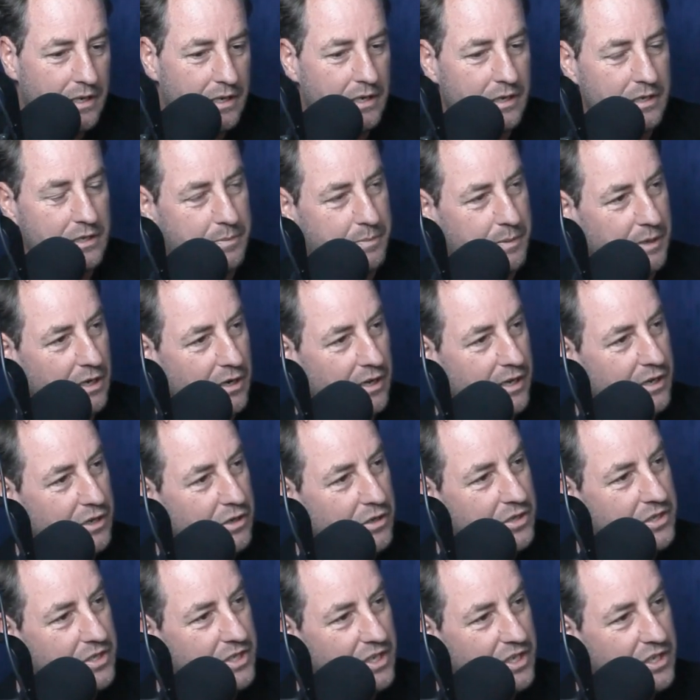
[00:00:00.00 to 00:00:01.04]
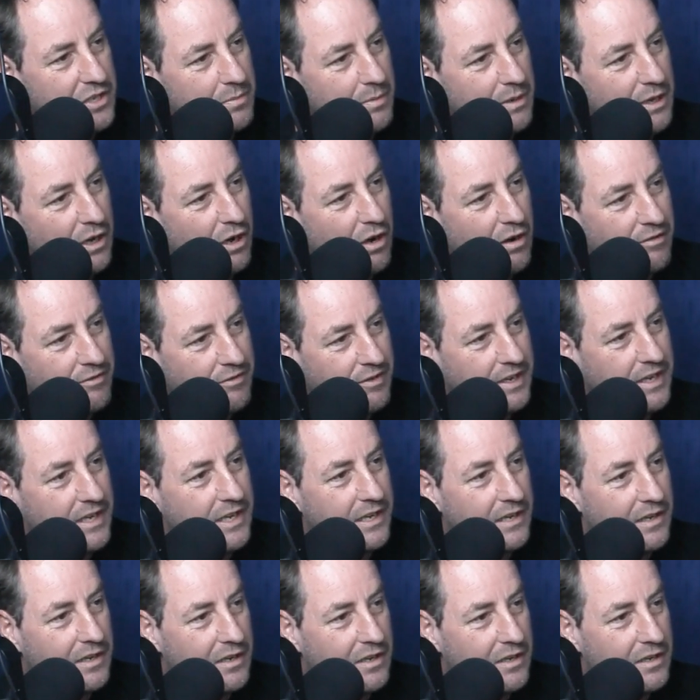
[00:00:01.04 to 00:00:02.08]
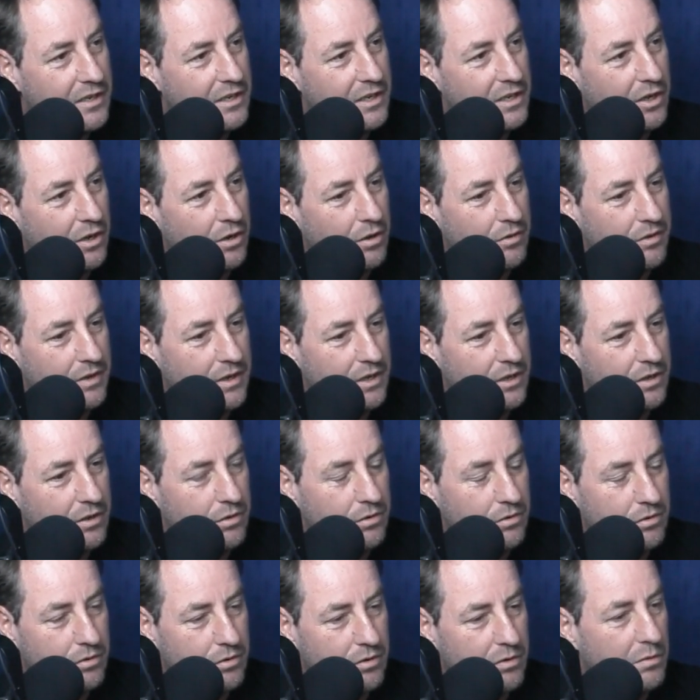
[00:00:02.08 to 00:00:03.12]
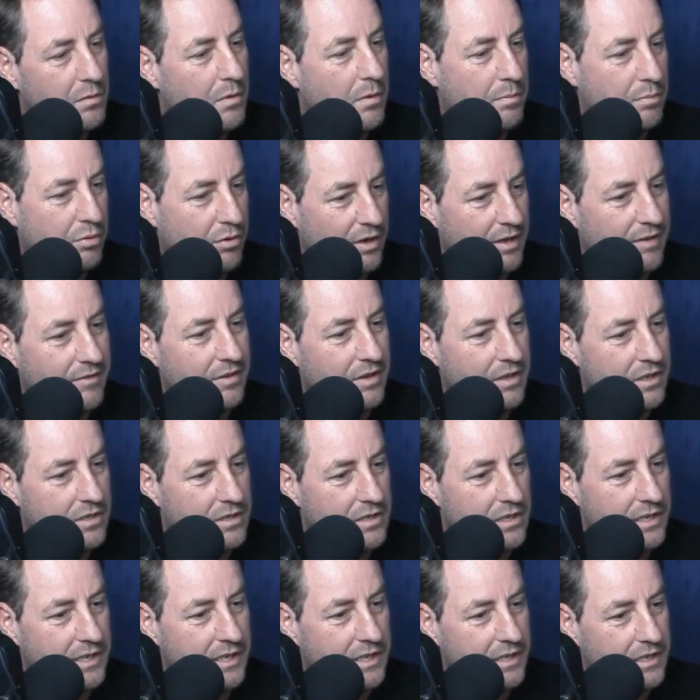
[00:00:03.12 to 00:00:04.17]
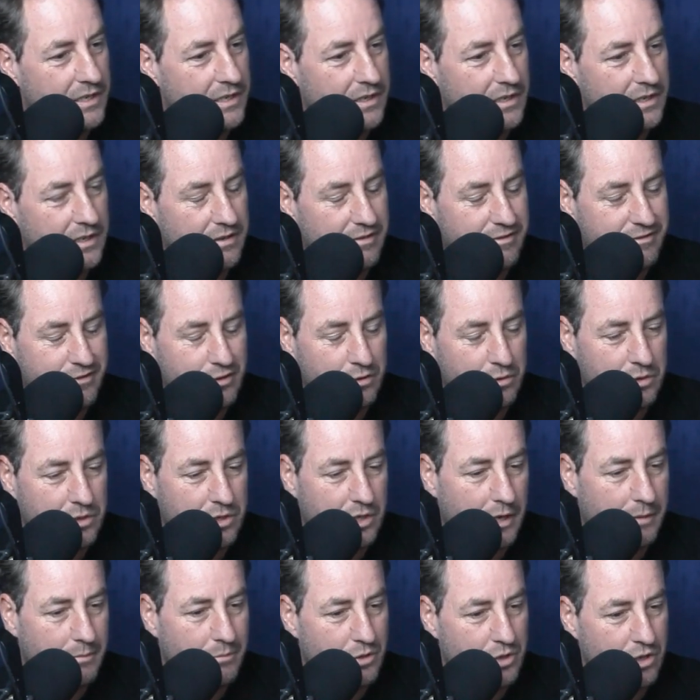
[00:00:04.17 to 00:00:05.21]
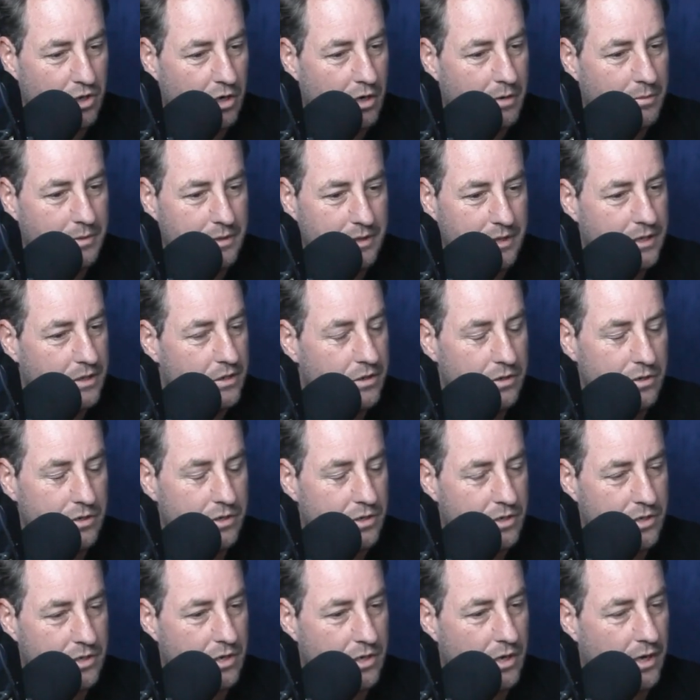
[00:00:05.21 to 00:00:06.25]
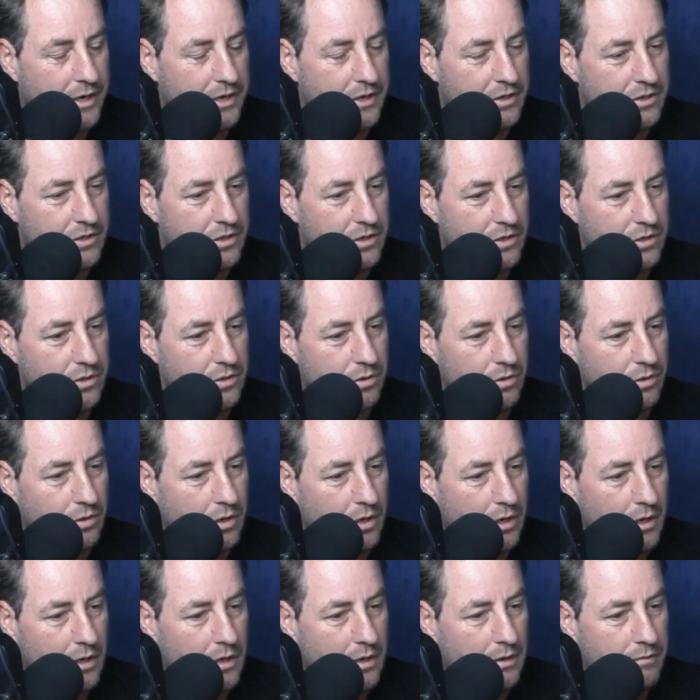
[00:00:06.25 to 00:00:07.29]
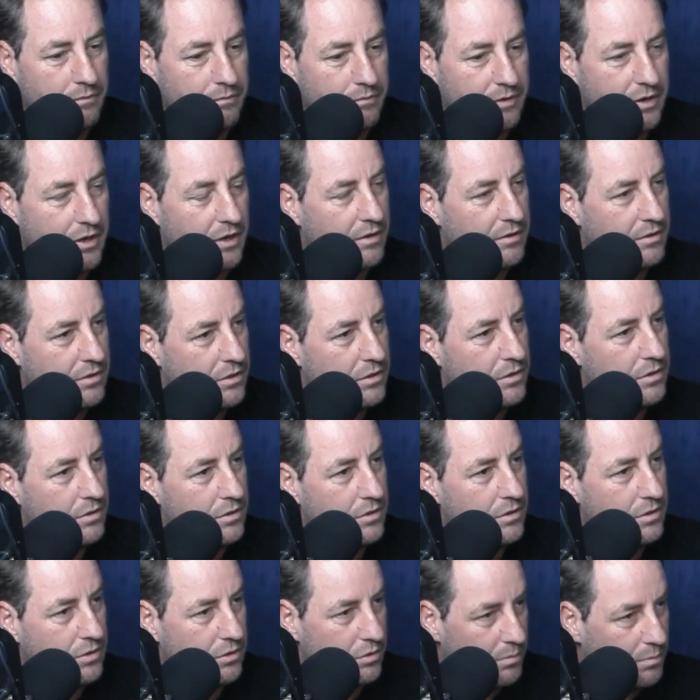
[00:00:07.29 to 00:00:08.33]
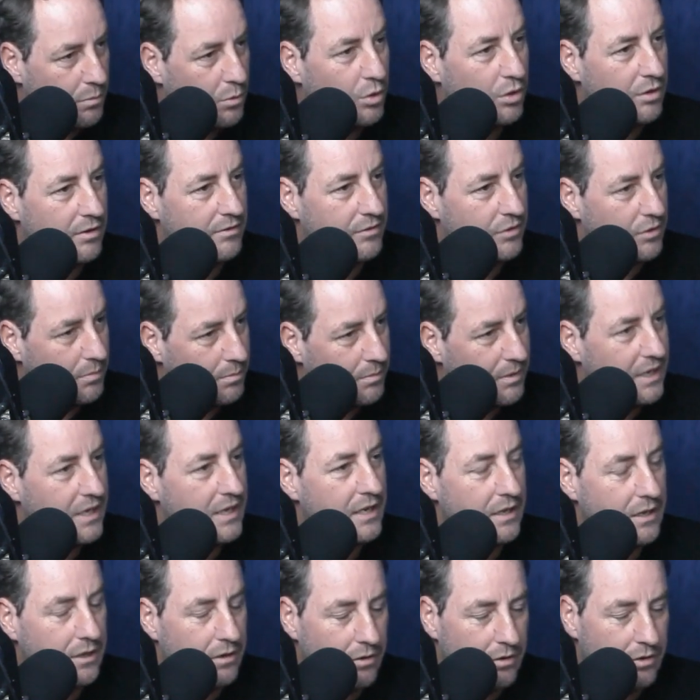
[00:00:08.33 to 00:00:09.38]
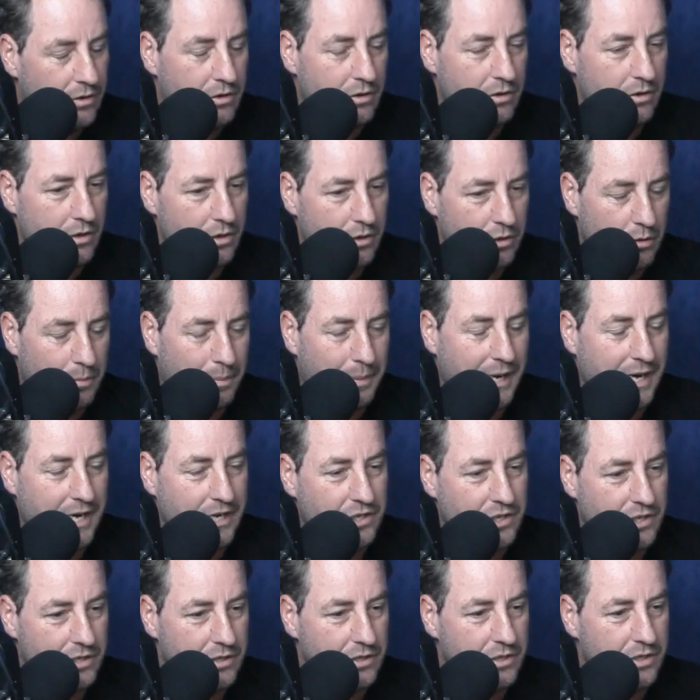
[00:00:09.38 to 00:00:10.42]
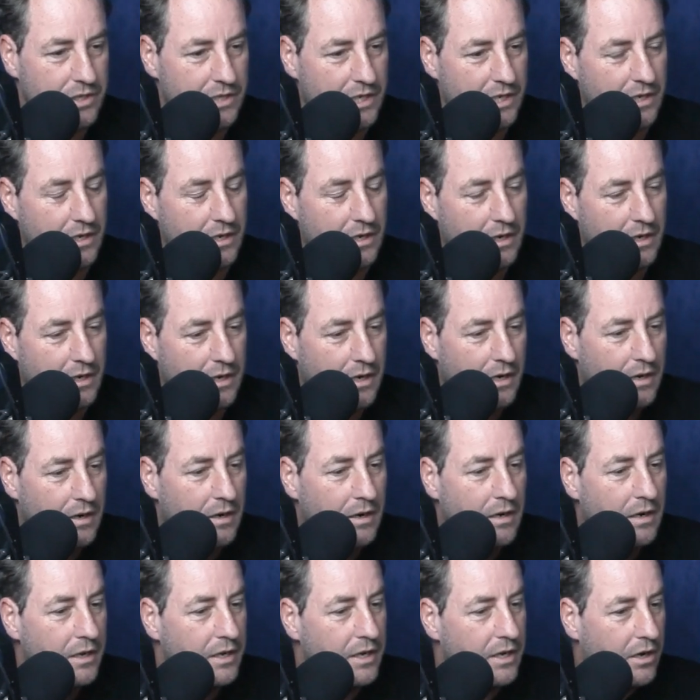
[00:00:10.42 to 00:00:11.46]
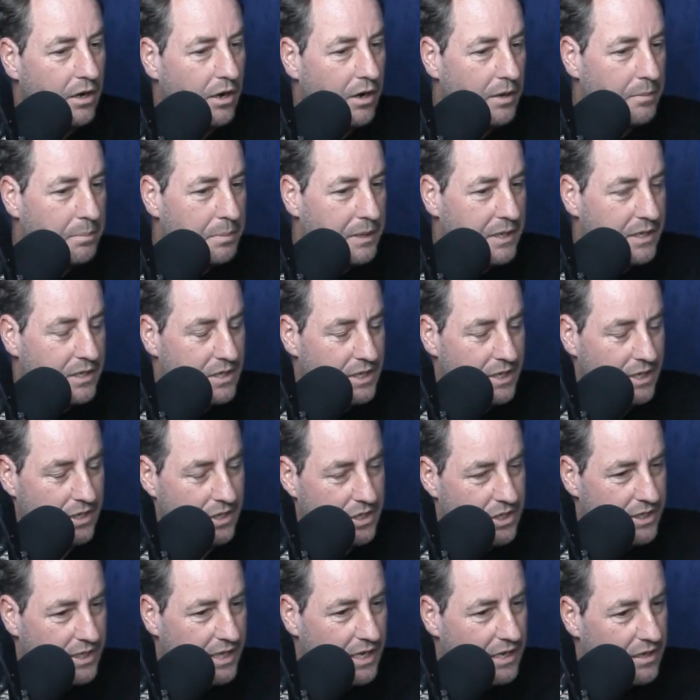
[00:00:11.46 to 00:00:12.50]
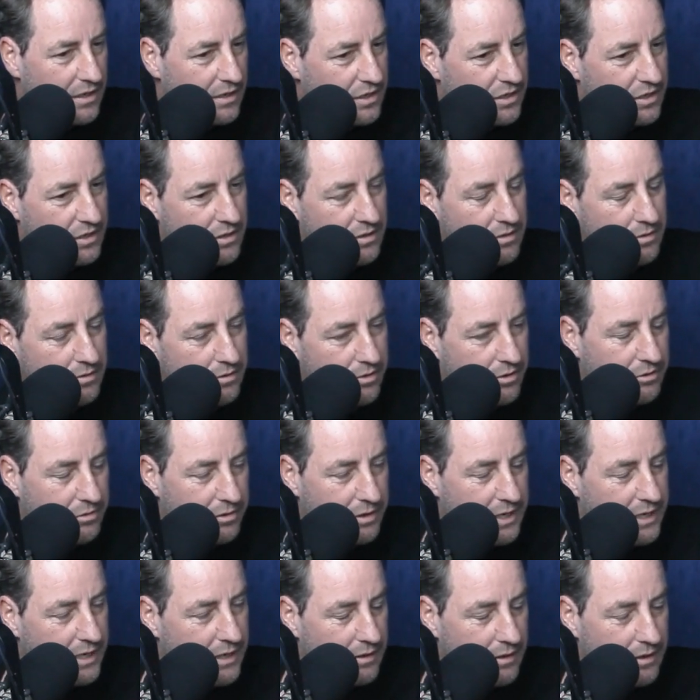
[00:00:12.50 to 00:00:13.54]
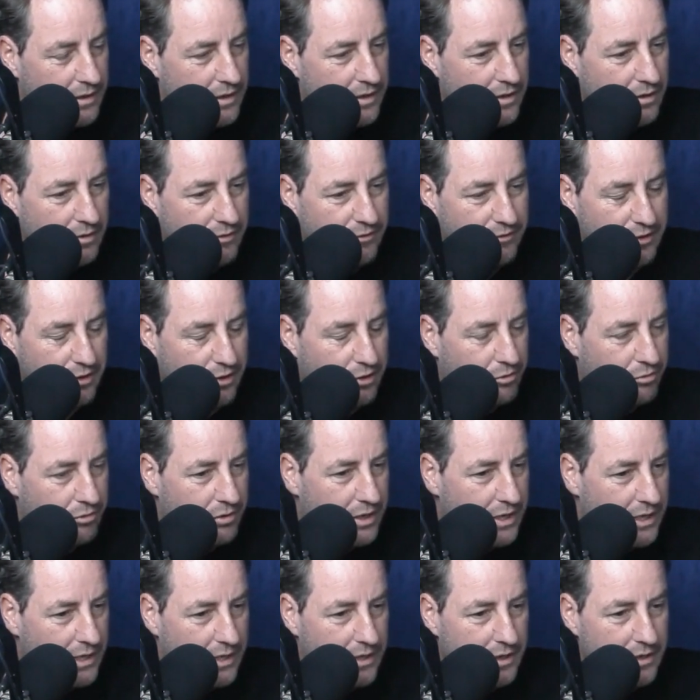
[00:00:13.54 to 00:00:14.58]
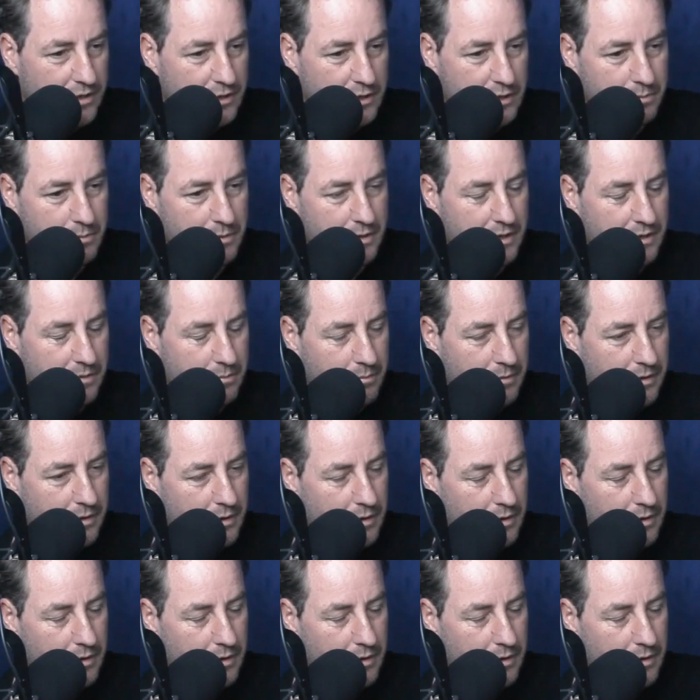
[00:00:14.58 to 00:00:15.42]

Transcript: it's a bit like you said to me off air. That you were previously in a full-time job, and then you decided to do. To do more of your media and your passions. And, I'd been teaching English for 3 years and